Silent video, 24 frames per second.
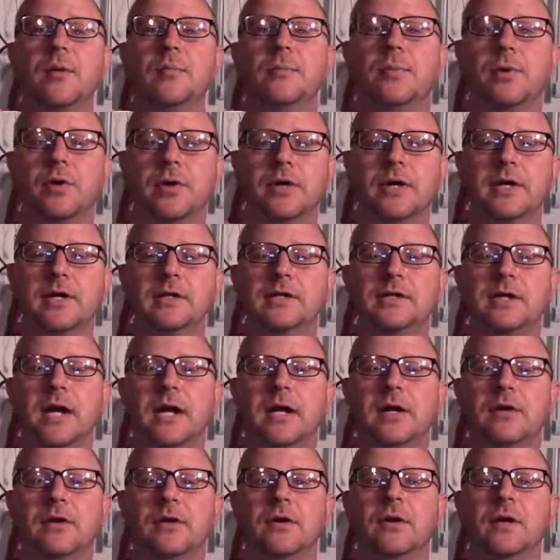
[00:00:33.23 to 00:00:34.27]
per
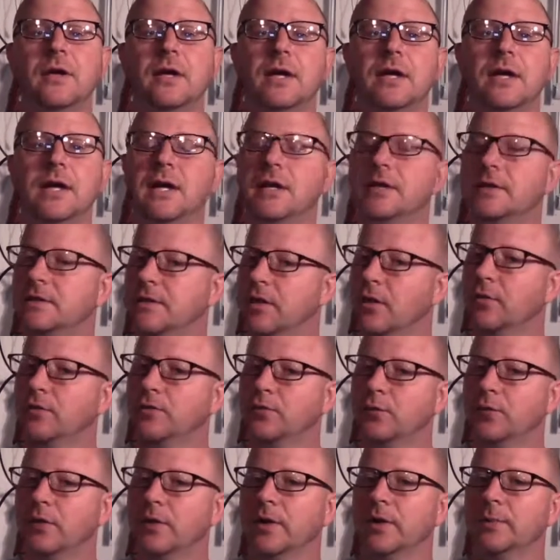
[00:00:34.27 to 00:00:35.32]
container, it
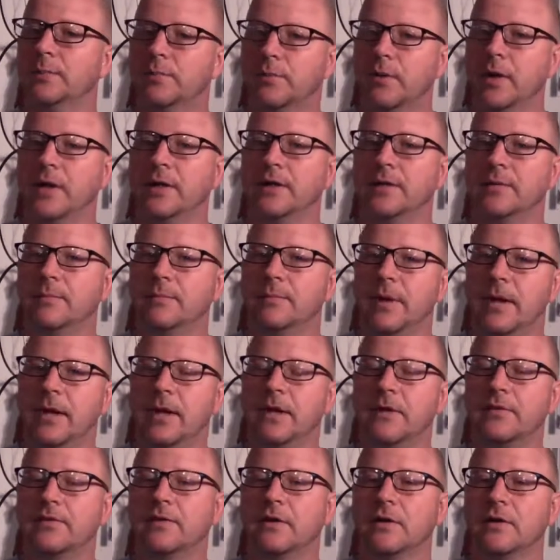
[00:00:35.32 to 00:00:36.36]
don't really break the
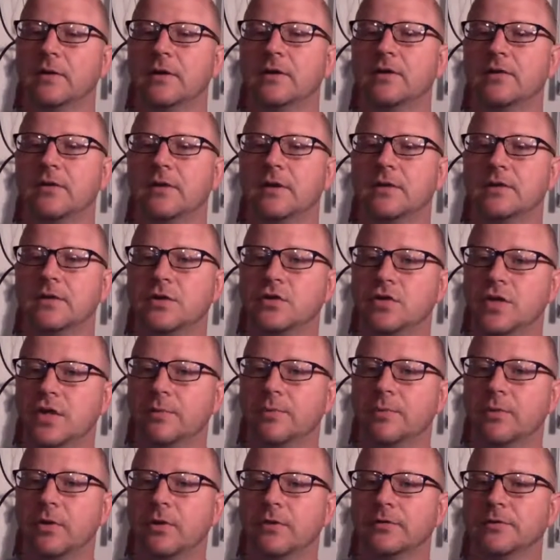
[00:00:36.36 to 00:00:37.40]
bank. So it's it's a
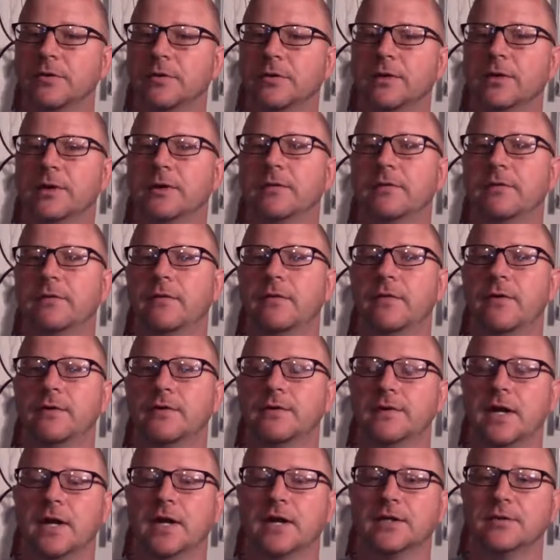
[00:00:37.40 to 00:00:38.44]
cheaper alternative for
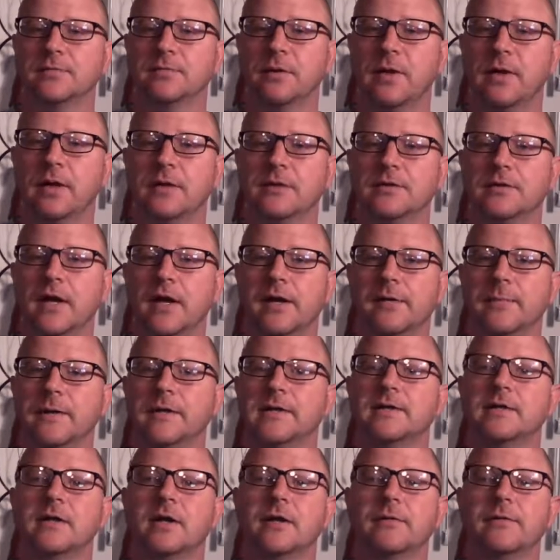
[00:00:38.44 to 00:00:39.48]
those cosplayers like
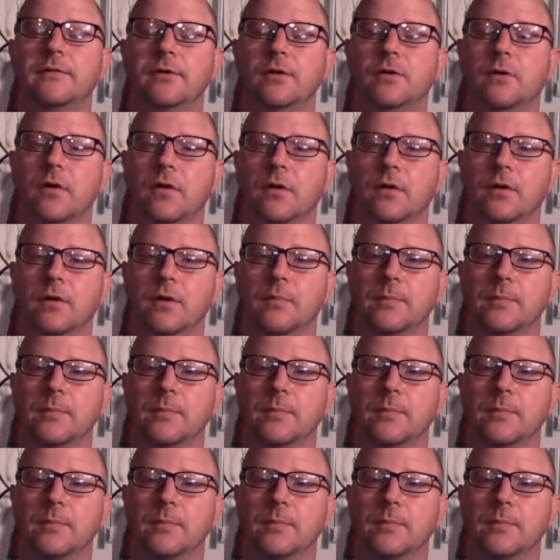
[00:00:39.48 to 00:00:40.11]
myself who are on a